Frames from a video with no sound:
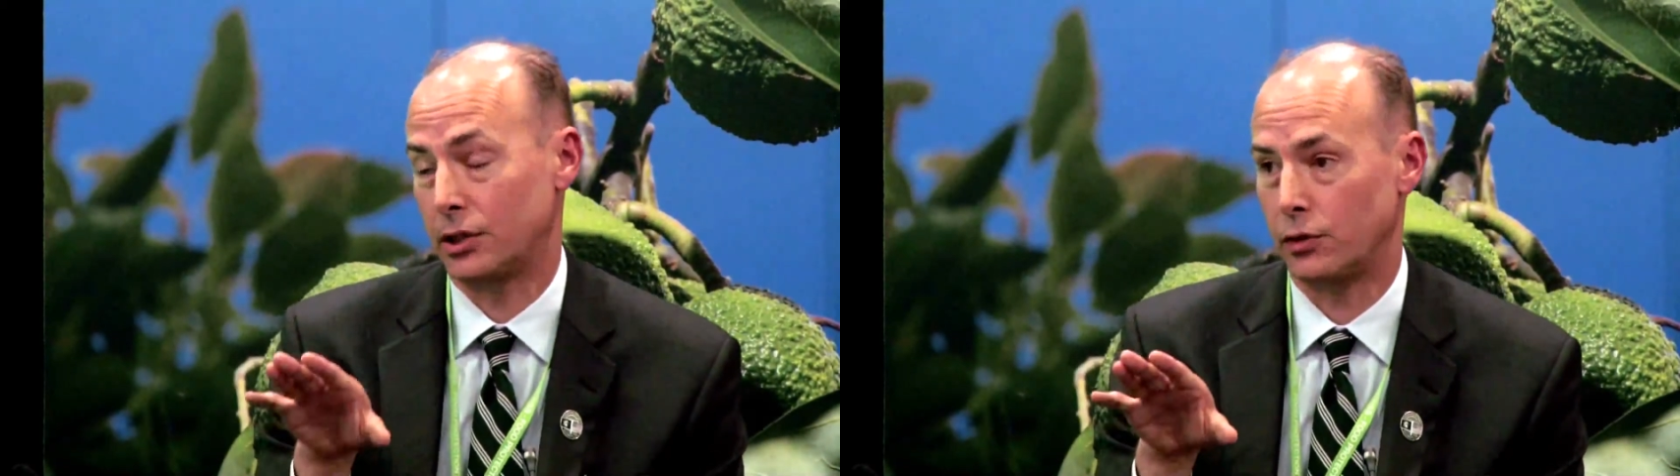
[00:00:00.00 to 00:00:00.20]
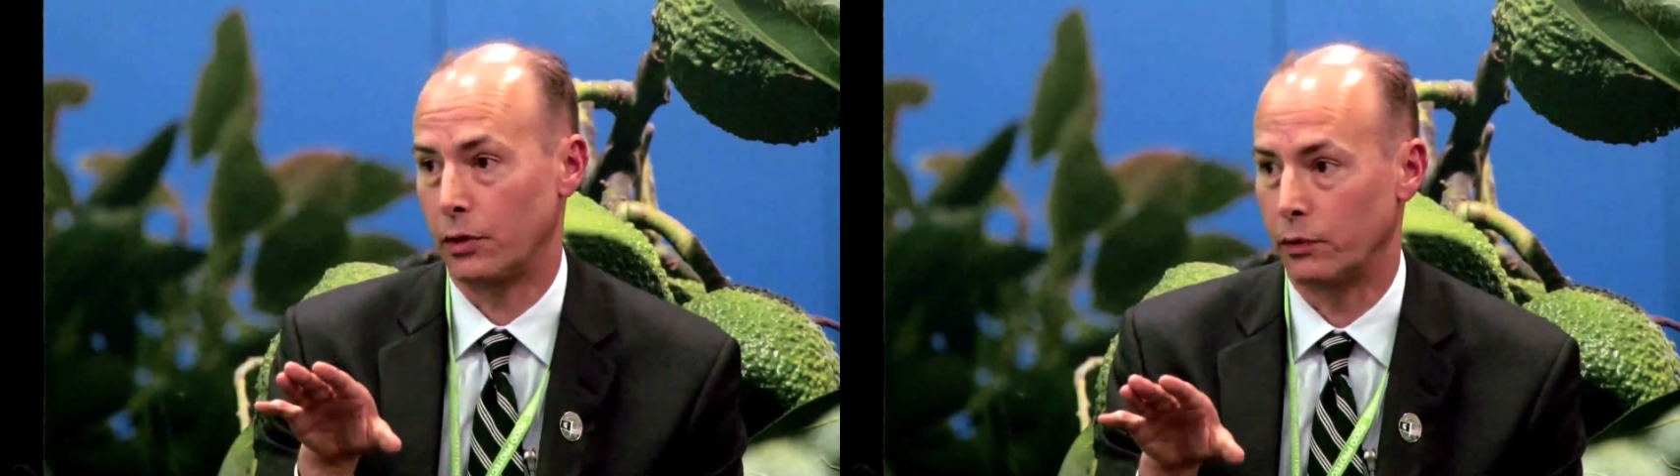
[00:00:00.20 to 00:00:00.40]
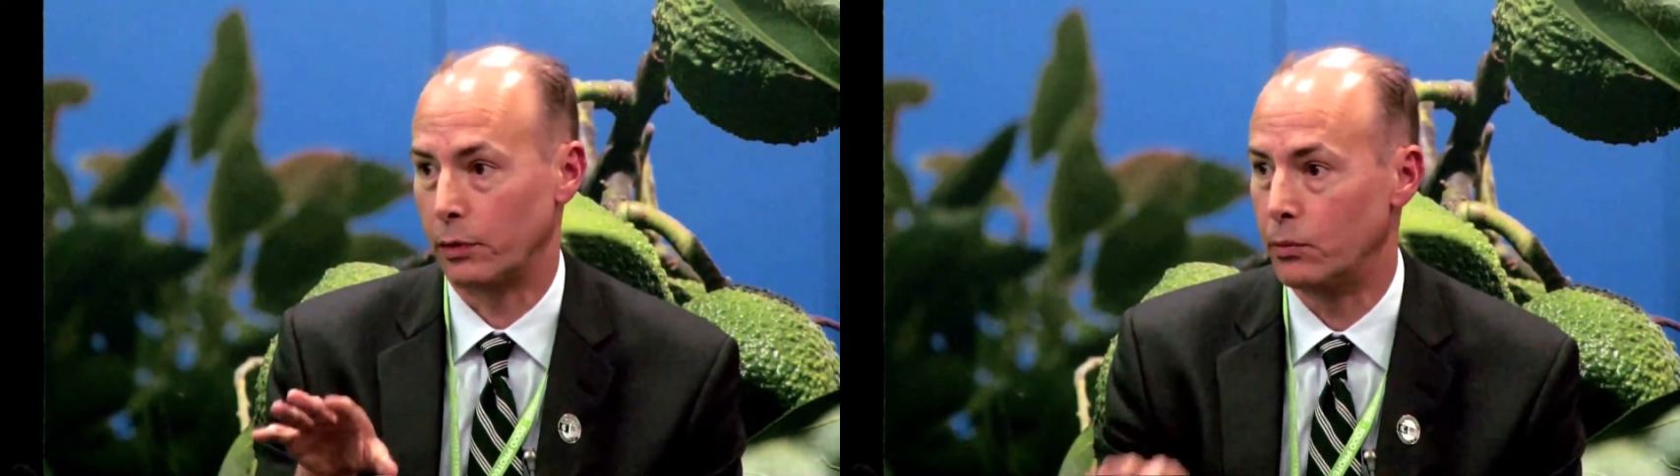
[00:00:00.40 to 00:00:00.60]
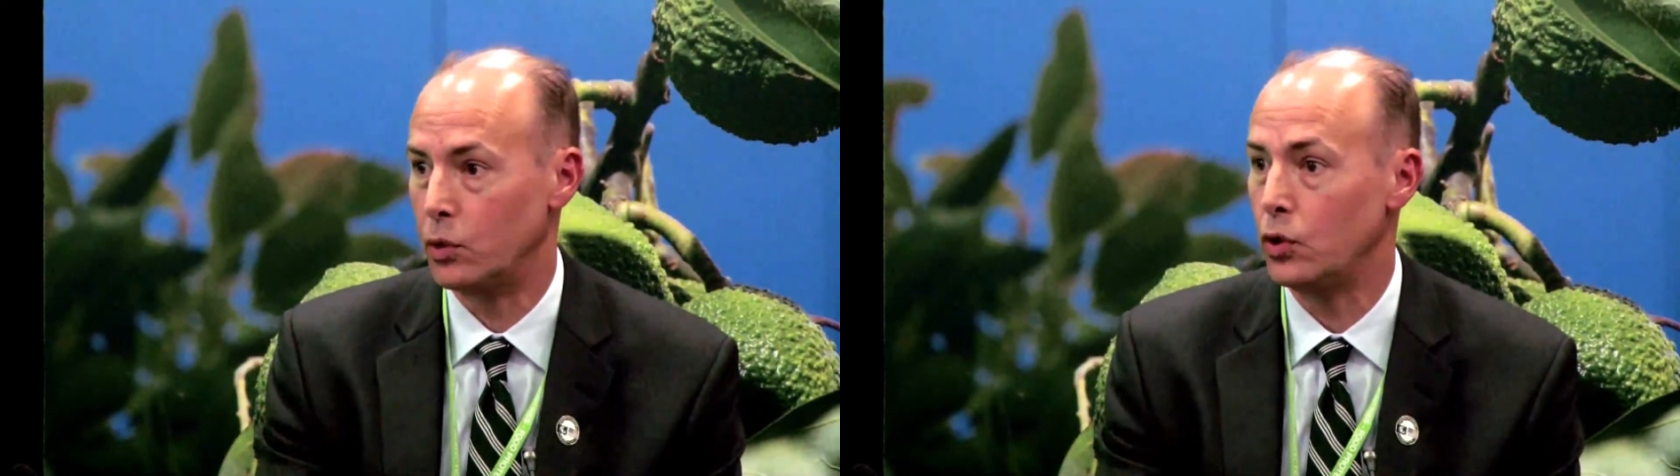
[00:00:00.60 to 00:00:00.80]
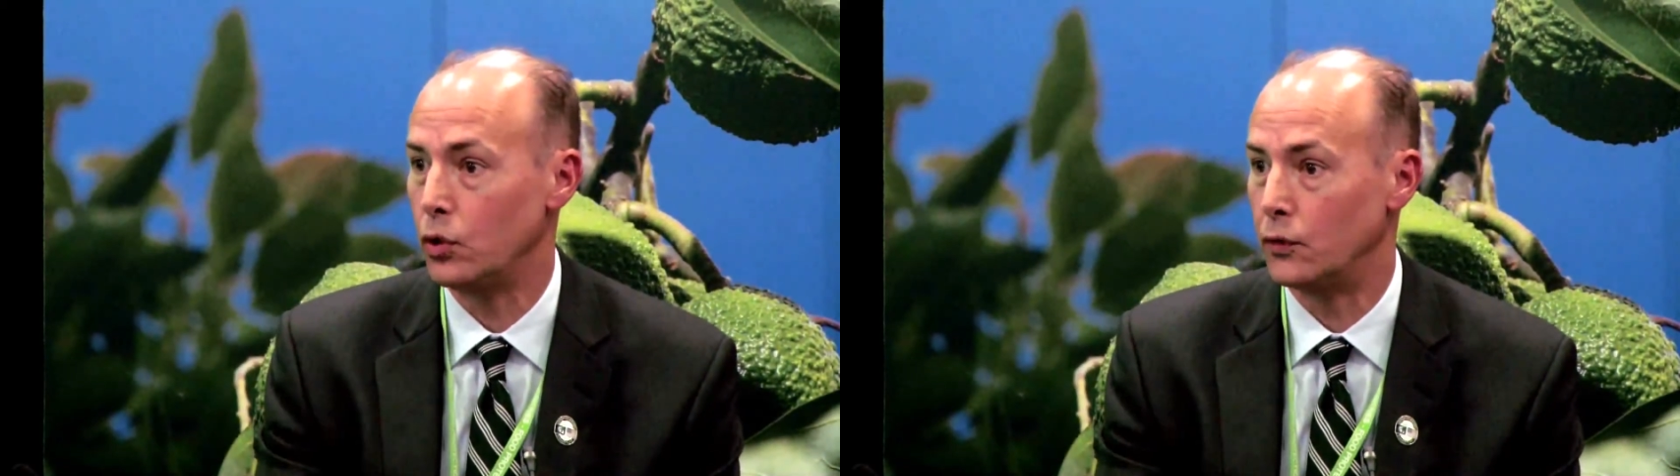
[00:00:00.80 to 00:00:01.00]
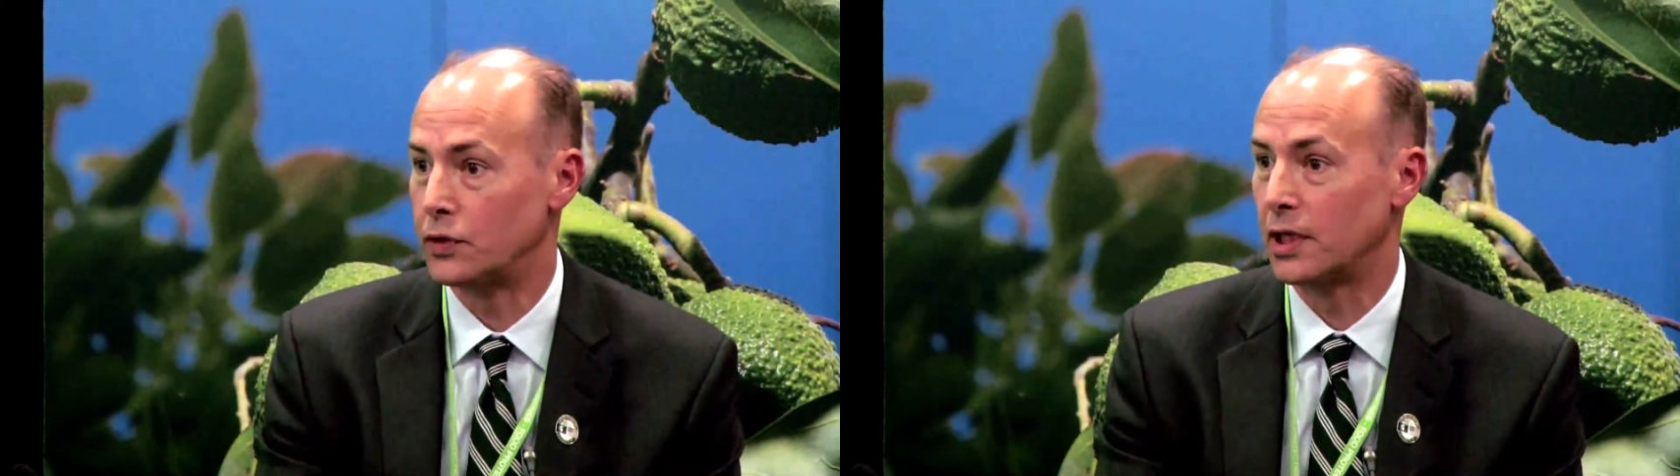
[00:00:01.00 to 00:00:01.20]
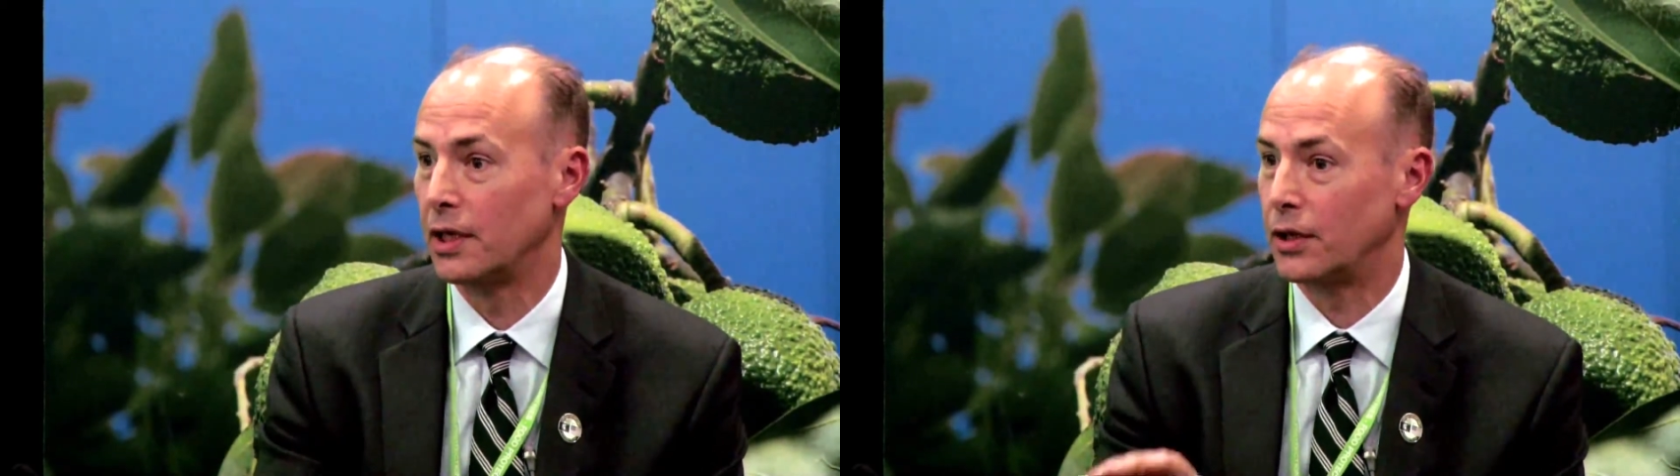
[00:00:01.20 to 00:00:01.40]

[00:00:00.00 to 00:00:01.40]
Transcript: it removes